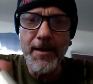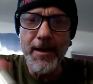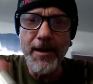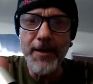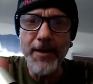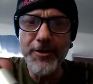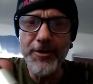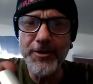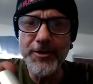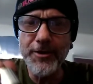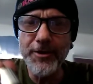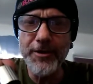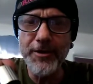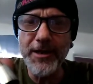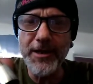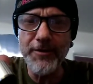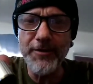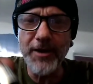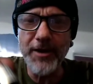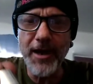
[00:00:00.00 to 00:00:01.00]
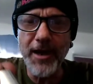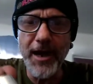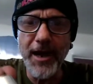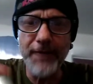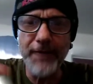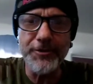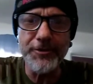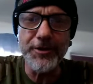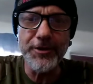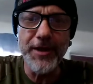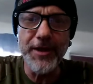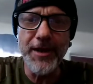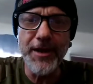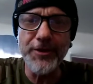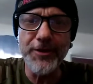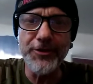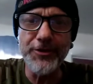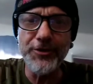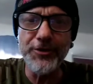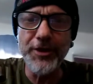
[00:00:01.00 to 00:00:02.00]
And you don't even have to let
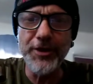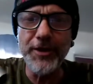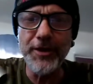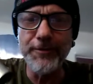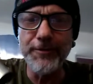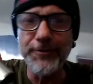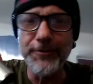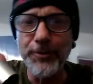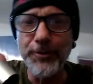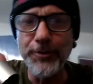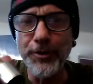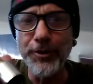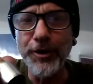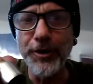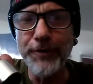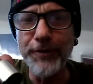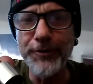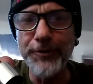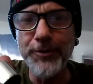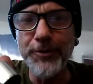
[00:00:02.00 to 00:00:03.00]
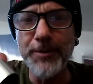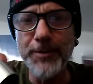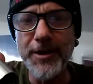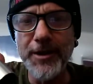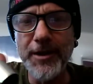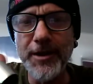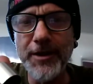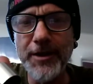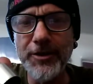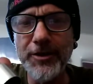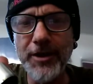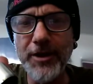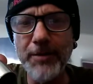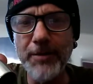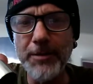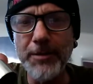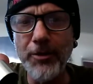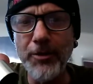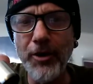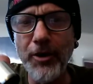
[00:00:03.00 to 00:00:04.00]
it sit for a few minutes. You know,
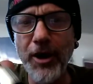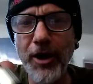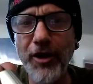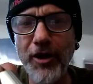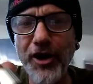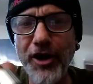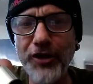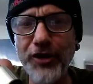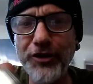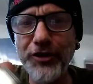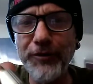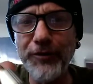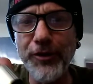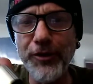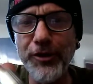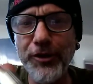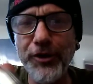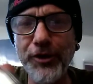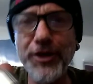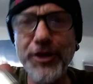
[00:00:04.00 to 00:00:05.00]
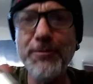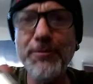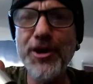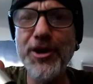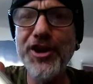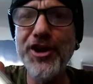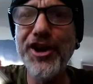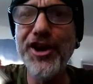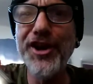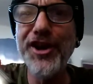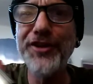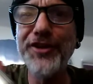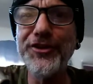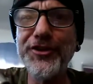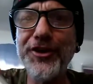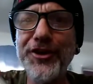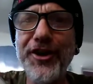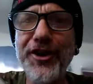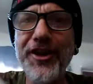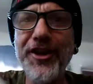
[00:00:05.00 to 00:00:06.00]
people, oh, I let it sit for 30 minutes
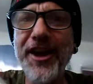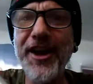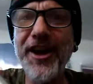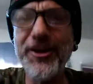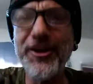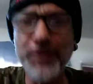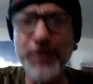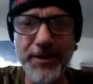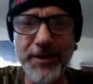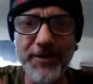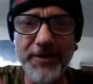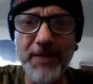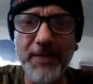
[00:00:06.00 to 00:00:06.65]
and all that, 25